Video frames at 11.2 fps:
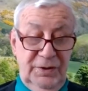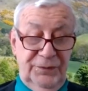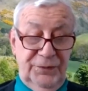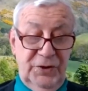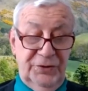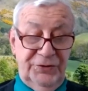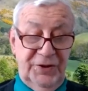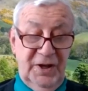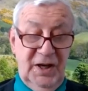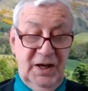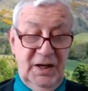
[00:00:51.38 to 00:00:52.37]
The
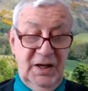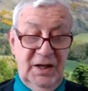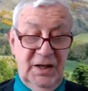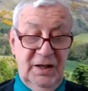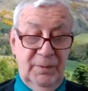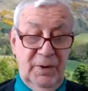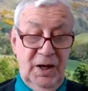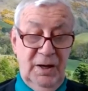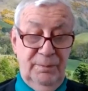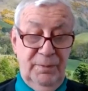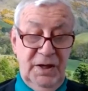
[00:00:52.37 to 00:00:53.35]
first time
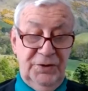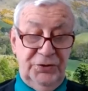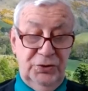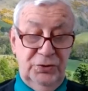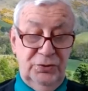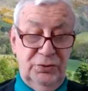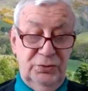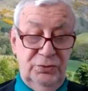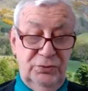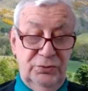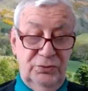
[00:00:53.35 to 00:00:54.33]
I met
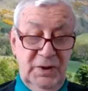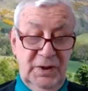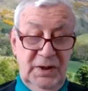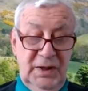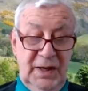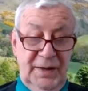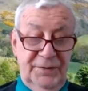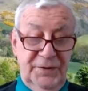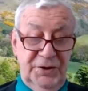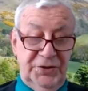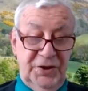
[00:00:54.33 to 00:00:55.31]
you
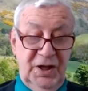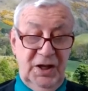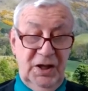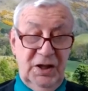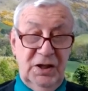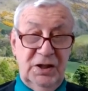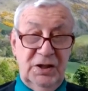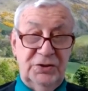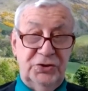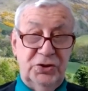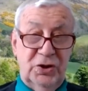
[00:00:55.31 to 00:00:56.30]
and the
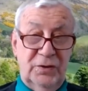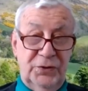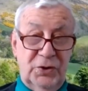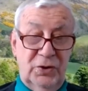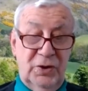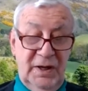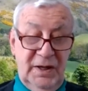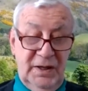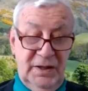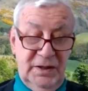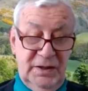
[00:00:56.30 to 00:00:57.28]
touch of your
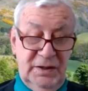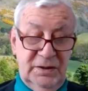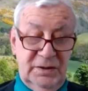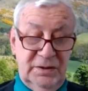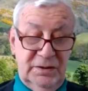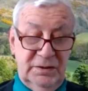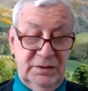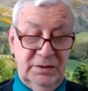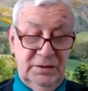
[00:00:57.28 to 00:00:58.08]
hand,